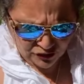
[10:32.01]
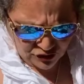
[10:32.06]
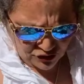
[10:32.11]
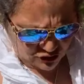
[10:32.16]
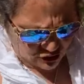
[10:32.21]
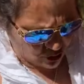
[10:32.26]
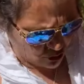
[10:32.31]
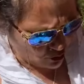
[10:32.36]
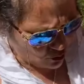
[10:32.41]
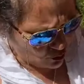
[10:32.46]

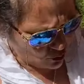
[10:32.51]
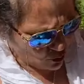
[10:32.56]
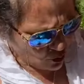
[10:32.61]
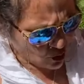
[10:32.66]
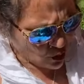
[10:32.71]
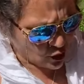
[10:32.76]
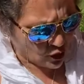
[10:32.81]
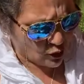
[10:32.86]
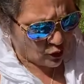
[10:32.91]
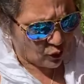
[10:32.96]
So
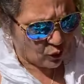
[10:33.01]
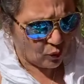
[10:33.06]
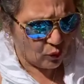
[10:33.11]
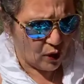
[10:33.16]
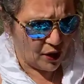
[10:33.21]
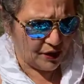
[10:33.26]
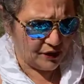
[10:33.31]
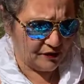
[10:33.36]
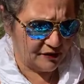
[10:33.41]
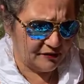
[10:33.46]

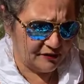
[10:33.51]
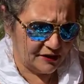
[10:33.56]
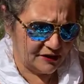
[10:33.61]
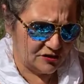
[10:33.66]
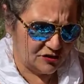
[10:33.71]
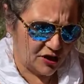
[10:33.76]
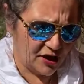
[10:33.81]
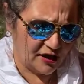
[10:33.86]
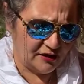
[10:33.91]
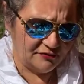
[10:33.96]
one of the things
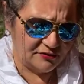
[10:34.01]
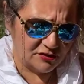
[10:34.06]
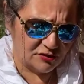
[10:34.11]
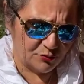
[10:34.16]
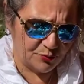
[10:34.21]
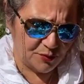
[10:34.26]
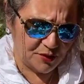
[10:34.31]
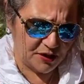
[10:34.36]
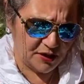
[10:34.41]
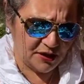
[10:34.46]
you have to
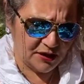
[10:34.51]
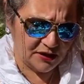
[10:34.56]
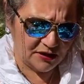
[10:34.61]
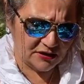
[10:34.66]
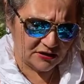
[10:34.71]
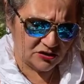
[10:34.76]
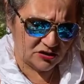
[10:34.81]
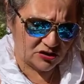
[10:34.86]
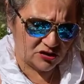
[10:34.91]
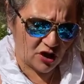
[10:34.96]
be,
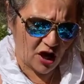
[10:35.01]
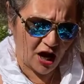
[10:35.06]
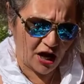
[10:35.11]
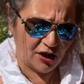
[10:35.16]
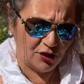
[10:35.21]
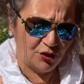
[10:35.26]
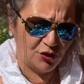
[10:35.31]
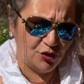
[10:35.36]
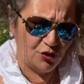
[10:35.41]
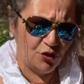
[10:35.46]
how do
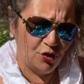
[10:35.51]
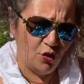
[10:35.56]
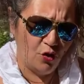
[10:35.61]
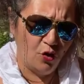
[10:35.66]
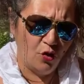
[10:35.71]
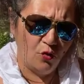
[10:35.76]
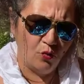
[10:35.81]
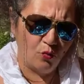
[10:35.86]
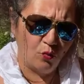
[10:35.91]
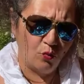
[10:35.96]
you
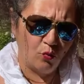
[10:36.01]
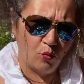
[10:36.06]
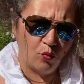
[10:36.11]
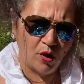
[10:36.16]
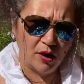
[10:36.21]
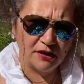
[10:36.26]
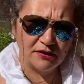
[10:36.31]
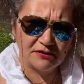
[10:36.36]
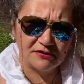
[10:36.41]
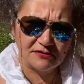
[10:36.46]
know
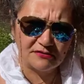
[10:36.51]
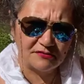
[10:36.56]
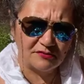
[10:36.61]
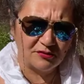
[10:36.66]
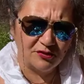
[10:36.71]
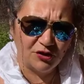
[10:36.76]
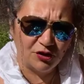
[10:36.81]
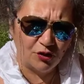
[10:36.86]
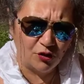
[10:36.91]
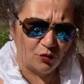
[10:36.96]
what,
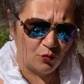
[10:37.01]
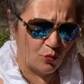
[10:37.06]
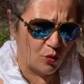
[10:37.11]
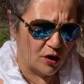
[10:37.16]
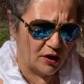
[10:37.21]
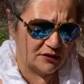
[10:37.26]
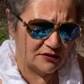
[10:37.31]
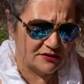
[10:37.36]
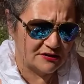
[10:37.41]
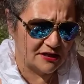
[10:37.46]
you know,
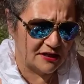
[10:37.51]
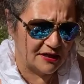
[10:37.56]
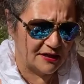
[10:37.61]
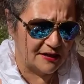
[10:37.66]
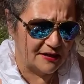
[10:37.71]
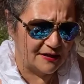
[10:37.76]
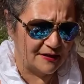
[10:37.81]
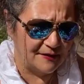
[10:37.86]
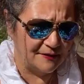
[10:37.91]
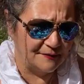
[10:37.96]
what
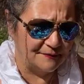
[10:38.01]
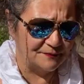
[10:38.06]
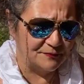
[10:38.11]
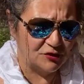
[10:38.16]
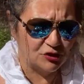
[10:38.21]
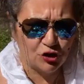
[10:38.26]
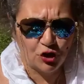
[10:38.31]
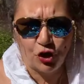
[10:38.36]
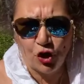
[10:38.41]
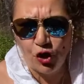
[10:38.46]

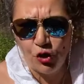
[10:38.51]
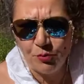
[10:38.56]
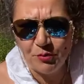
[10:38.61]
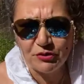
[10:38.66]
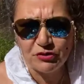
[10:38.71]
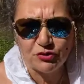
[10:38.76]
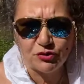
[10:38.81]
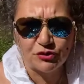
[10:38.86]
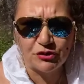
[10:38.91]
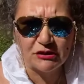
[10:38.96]
term
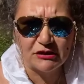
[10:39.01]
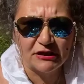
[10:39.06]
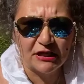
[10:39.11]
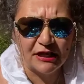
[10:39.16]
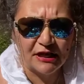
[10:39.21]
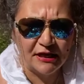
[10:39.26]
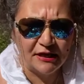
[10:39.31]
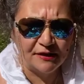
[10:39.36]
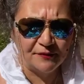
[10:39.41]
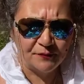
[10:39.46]
is your
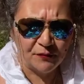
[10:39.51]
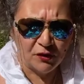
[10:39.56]
steak?